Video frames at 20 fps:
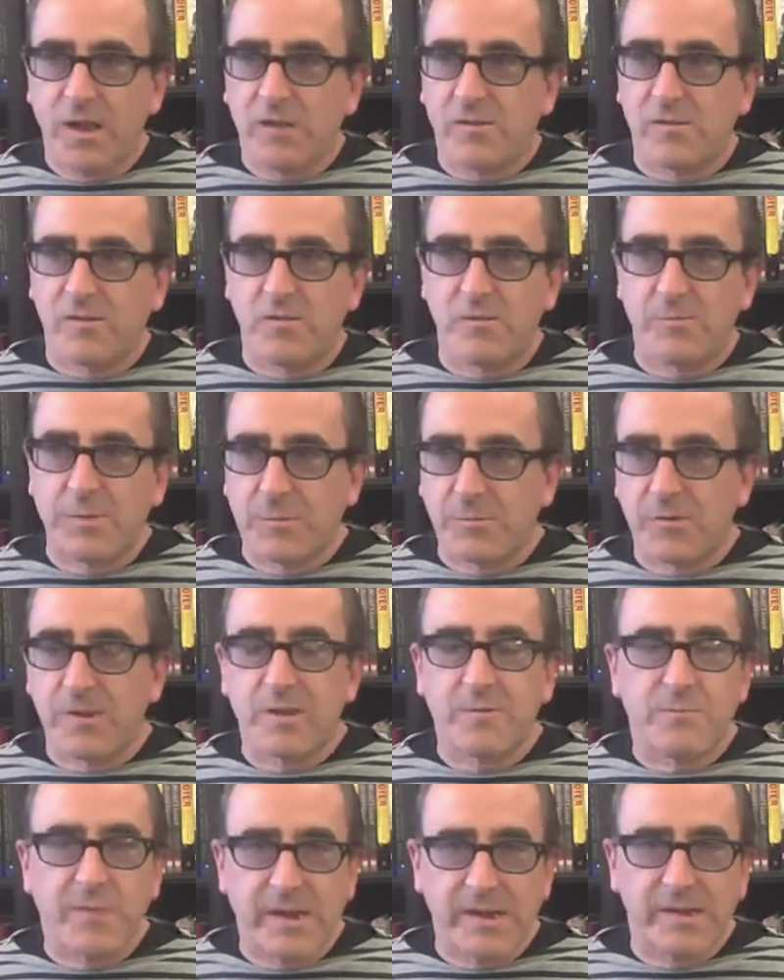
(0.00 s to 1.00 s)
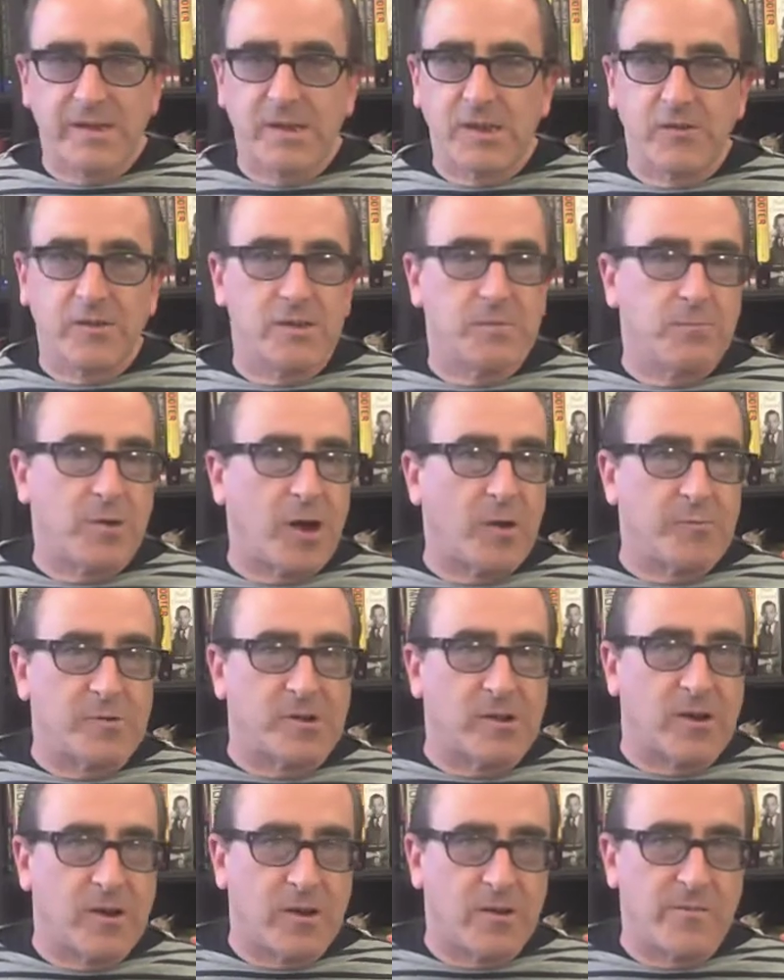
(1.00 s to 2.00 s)
to people like Mike Kelley and Paul
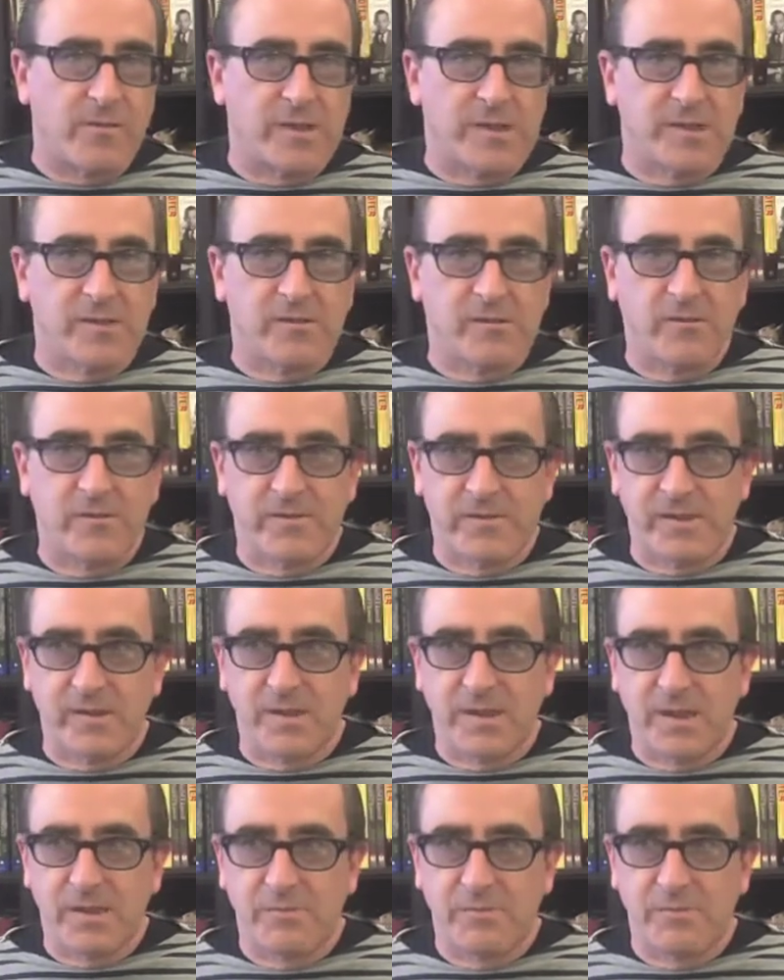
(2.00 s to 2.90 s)
McCarthy towards the